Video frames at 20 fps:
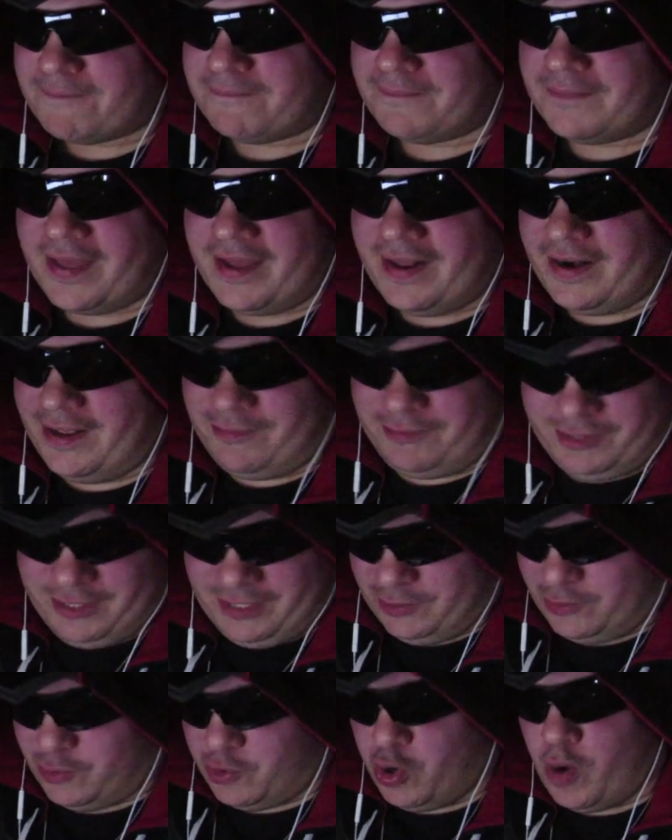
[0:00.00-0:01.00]
And
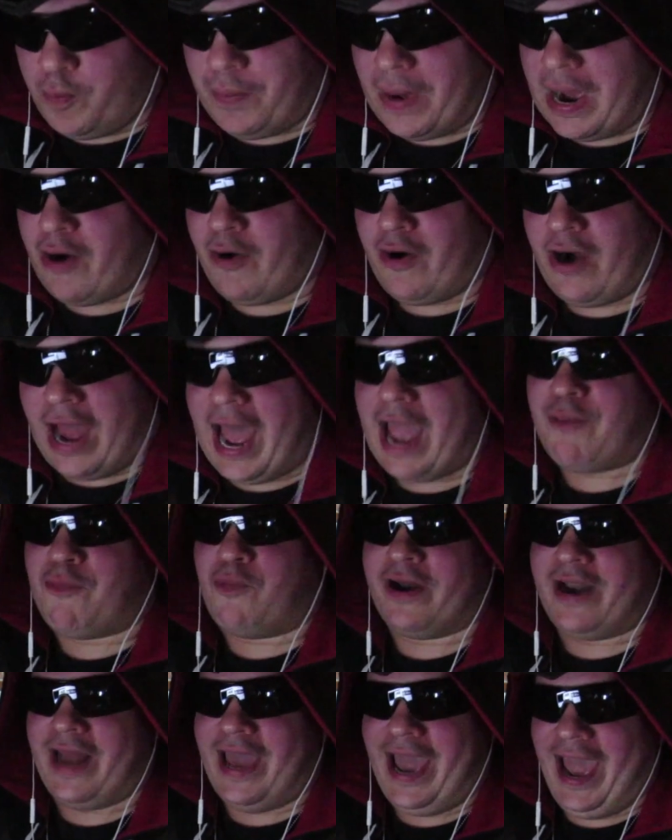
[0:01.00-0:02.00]
it's a cool power I
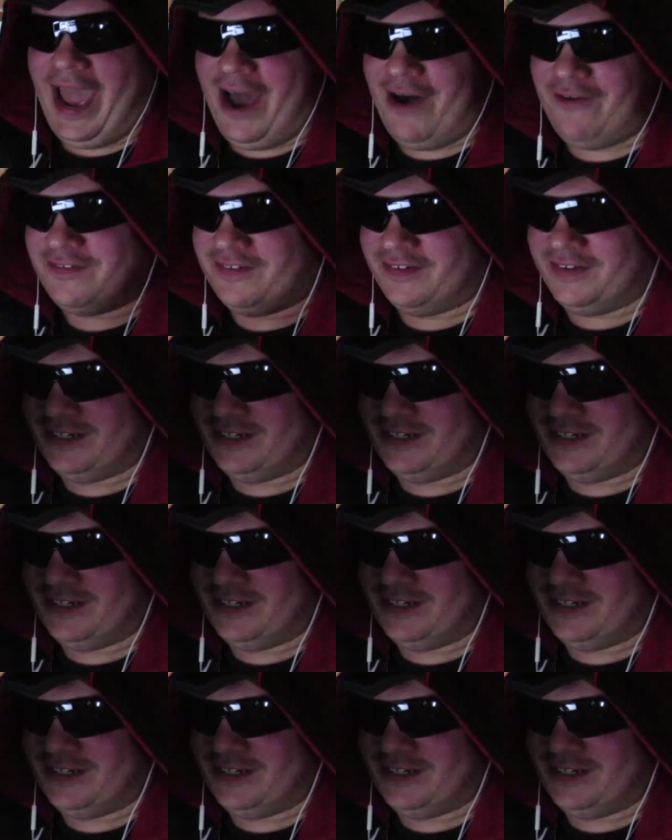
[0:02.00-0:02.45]
want to have.